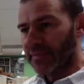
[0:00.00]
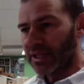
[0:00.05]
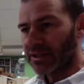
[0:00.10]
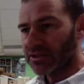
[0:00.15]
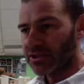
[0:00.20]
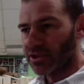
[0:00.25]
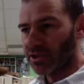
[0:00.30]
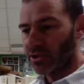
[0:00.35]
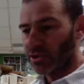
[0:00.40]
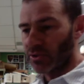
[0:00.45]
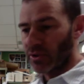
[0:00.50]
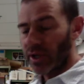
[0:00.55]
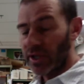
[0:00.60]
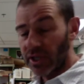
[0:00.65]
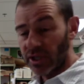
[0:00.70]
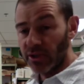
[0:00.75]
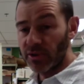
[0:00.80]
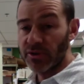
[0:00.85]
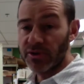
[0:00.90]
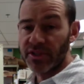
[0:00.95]
to
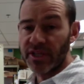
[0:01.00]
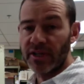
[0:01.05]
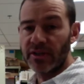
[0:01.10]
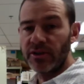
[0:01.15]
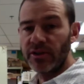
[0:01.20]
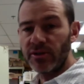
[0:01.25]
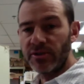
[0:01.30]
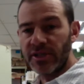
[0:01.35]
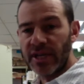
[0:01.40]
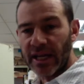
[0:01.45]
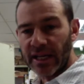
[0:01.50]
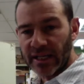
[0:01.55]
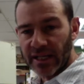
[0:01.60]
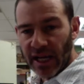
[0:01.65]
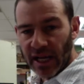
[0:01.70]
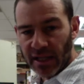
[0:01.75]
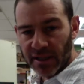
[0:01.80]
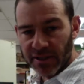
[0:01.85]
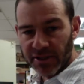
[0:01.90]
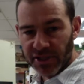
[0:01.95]
use their new
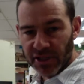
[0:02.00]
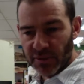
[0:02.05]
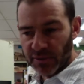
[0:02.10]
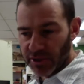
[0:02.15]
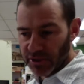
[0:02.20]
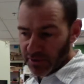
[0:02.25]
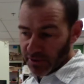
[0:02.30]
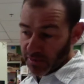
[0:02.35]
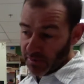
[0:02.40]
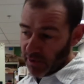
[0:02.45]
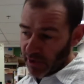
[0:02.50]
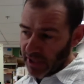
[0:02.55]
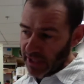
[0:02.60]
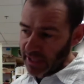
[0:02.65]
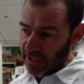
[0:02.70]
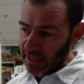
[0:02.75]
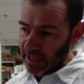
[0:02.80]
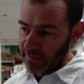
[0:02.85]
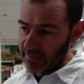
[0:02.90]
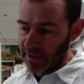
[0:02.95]
technology, which was
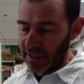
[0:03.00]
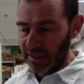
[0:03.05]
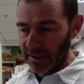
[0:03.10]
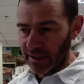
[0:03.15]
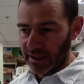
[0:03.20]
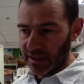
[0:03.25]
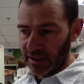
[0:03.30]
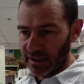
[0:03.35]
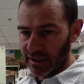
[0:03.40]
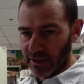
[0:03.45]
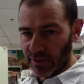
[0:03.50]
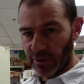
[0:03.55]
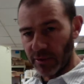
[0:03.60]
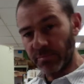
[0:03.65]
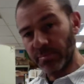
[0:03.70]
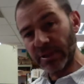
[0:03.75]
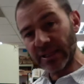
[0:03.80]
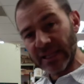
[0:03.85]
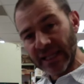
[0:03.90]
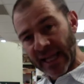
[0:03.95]
bringing them, and they were
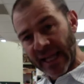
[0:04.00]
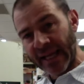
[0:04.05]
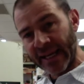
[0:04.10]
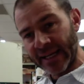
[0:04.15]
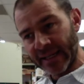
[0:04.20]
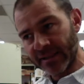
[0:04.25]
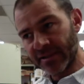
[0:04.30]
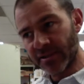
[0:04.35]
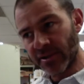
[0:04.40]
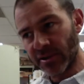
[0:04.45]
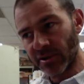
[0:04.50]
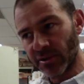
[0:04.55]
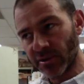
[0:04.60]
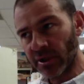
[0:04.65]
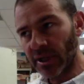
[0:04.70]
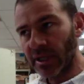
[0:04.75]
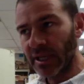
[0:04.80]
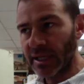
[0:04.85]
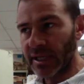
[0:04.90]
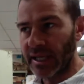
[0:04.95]
planning
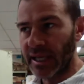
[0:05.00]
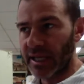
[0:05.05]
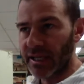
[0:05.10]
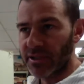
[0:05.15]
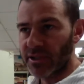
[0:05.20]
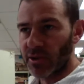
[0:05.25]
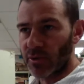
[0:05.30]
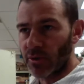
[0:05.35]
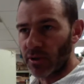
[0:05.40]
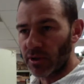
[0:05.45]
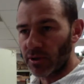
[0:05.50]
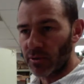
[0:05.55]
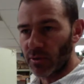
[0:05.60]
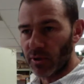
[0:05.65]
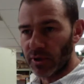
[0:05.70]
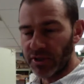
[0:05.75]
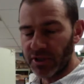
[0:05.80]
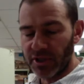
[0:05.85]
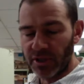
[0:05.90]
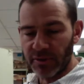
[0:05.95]
to get into World
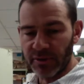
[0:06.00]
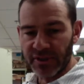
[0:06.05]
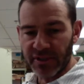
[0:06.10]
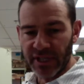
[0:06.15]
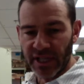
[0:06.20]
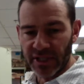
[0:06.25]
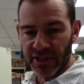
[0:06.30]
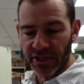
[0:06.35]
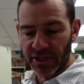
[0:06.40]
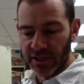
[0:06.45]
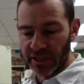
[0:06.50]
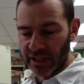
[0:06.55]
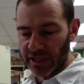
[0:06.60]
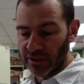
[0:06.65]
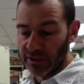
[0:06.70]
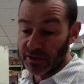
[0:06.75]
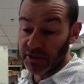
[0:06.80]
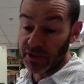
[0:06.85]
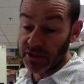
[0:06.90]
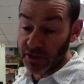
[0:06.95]
War II essentially,
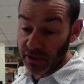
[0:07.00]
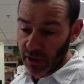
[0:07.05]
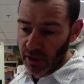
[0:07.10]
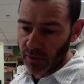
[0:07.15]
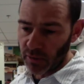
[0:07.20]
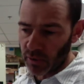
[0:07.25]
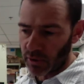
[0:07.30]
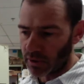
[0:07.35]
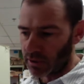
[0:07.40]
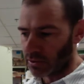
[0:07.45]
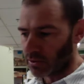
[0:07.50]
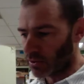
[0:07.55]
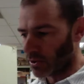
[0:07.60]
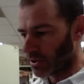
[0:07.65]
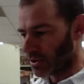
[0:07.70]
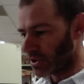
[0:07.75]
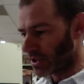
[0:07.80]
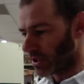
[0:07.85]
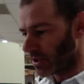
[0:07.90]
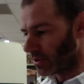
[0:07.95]
or start World
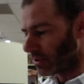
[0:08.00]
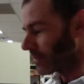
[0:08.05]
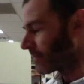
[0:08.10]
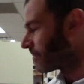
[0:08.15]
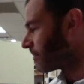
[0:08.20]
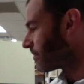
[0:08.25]
War II.